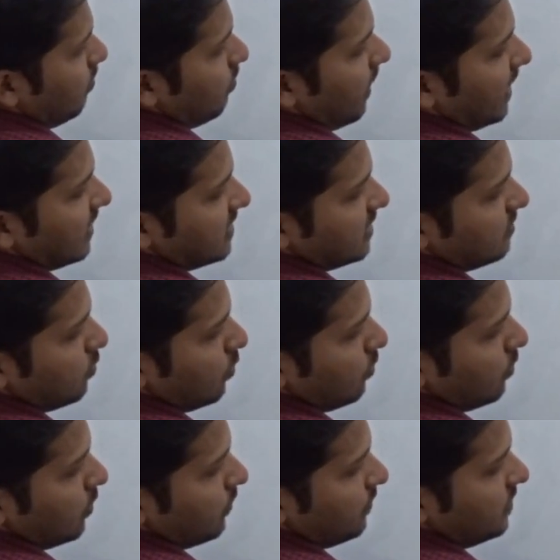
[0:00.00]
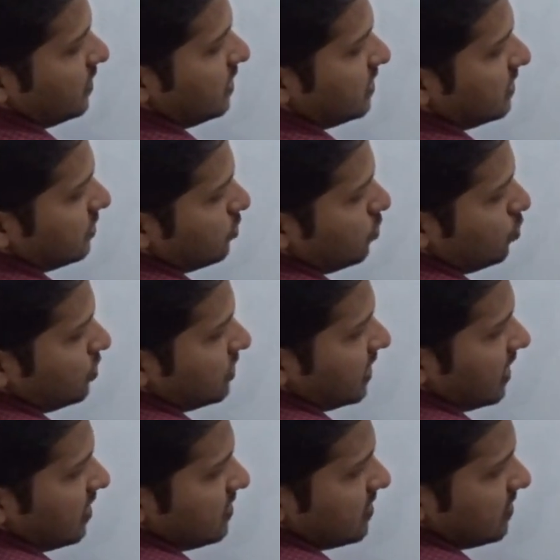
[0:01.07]
maximum of these two
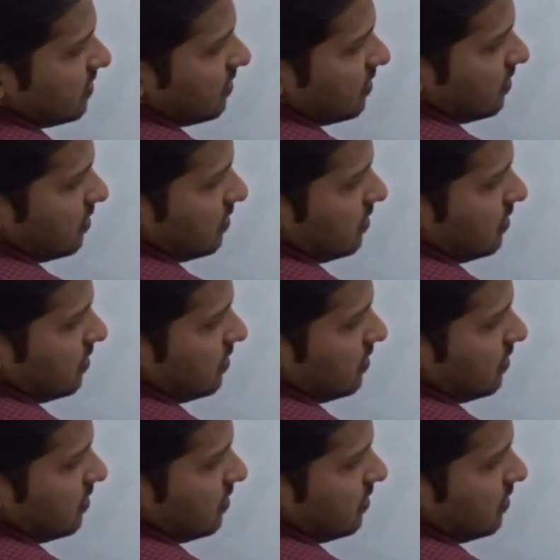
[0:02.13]
cells,